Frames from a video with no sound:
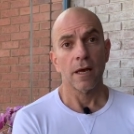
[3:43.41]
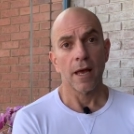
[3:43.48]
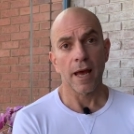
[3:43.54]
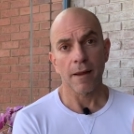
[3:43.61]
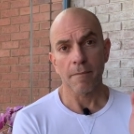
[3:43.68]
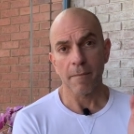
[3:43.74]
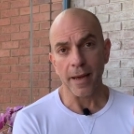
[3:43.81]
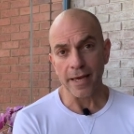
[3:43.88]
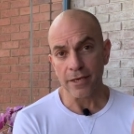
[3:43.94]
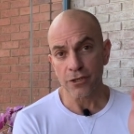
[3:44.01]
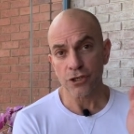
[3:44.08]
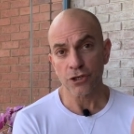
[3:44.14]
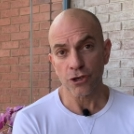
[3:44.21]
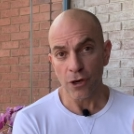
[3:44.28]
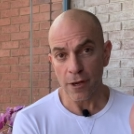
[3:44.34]
and make
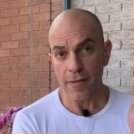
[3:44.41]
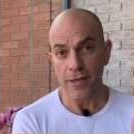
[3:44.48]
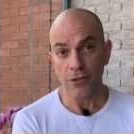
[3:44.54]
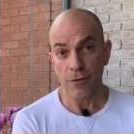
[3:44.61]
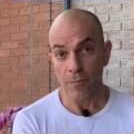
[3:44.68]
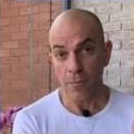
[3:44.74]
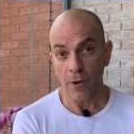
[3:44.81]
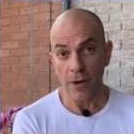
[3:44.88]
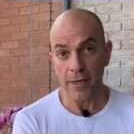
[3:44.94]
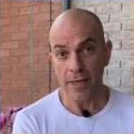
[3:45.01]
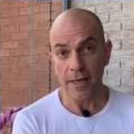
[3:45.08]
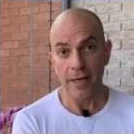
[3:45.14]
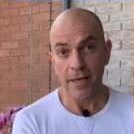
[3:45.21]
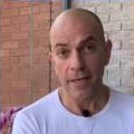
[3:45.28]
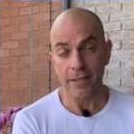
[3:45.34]
sure that your body